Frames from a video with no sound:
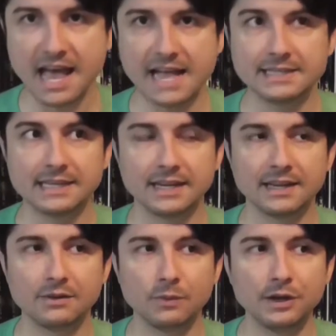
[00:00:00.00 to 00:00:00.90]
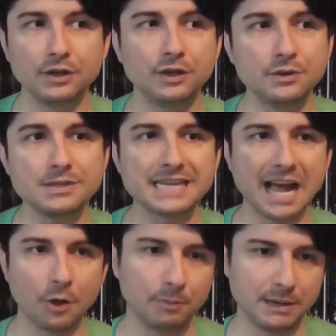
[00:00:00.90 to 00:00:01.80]
And when you
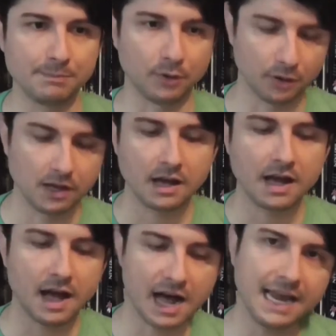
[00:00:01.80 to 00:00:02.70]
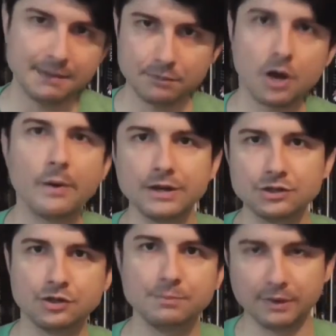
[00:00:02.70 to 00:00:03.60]
tell people, I am going
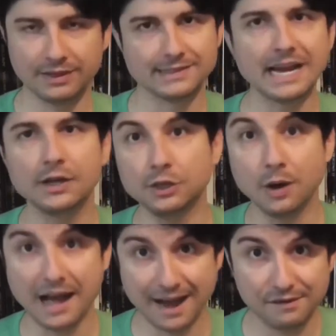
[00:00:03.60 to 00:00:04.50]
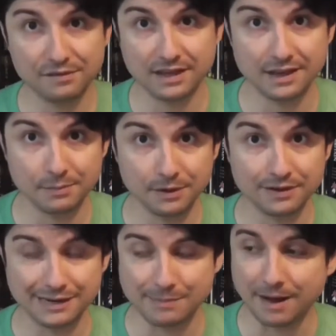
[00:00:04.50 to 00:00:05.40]
to put this out, you'll have the
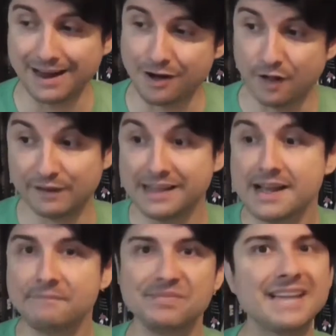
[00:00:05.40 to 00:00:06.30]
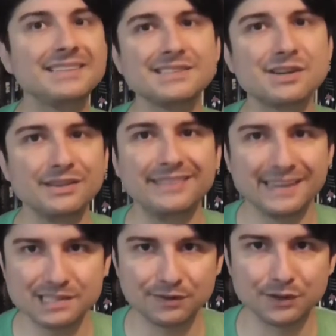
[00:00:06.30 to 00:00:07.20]
ability to buy all of it, that does good
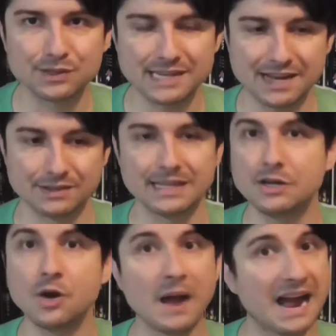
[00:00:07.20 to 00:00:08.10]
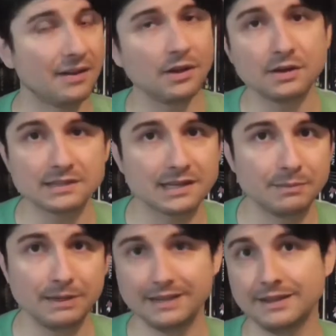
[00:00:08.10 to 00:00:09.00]
things for your sales. They know how long it's
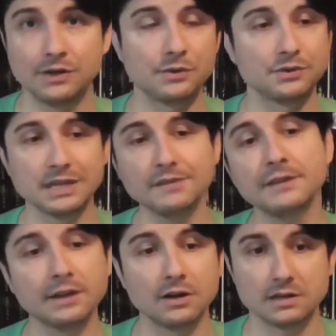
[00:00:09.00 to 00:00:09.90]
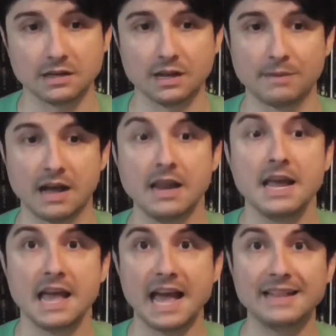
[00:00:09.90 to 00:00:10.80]
going to be. They know they're definitely all going to come out.
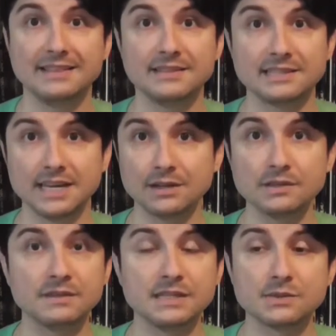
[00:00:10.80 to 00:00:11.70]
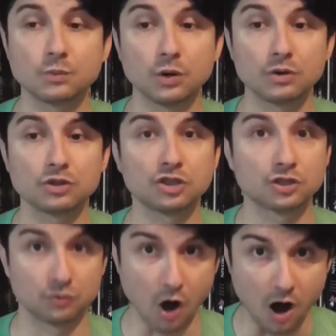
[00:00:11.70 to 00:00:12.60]
And the sales of these were
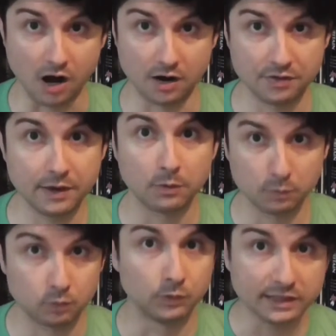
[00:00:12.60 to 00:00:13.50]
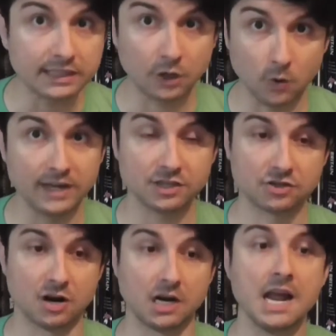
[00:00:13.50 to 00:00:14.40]
strong. They were really quite
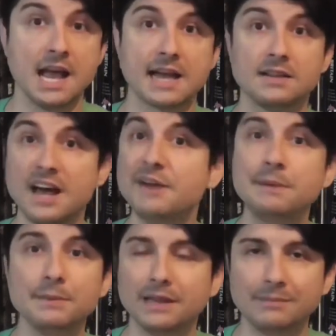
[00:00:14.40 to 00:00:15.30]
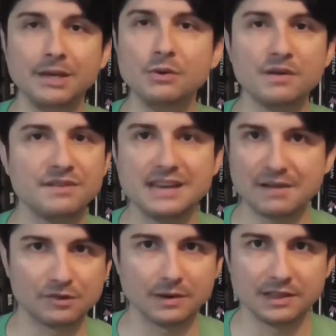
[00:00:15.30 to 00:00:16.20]
strong. And a lot of people like me who have
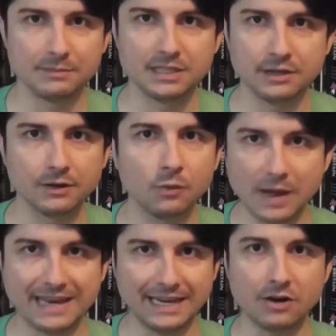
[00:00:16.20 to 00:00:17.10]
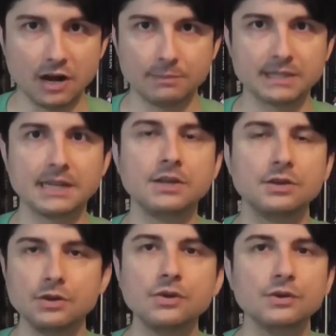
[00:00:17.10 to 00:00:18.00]
never read the material went in on it because they
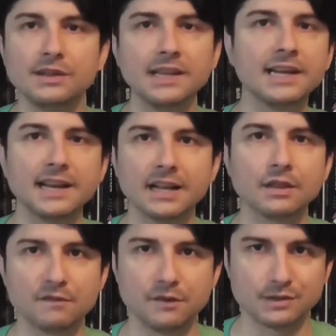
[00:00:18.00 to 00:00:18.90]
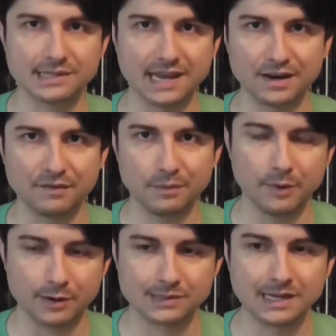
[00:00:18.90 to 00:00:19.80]
knew that they could get the full set of the
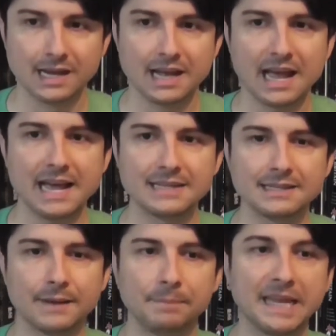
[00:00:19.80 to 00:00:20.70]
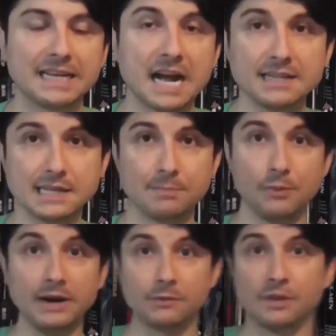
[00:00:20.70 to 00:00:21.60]
books. And it got to the
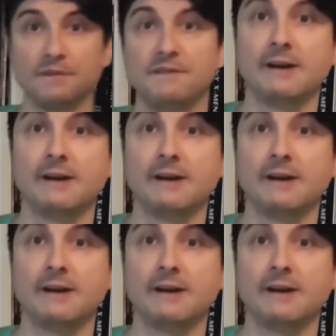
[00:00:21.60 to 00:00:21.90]
point where the